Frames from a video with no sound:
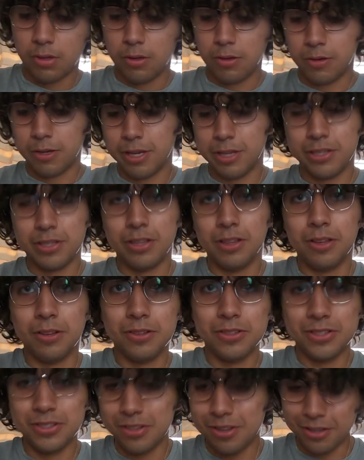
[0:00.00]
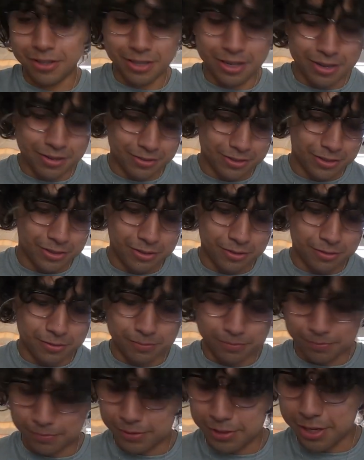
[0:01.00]
Okay, it's a little snug now, it's a
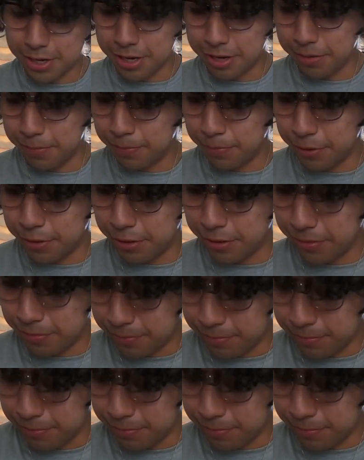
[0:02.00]
little tight, but